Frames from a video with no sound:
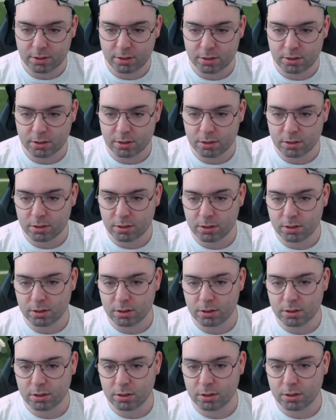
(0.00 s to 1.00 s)

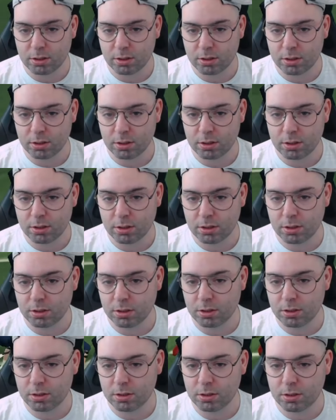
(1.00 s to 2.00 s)

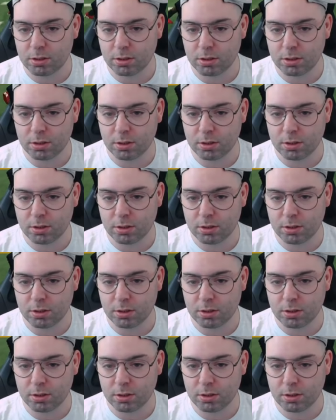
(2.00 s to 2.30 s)
(no one is talking)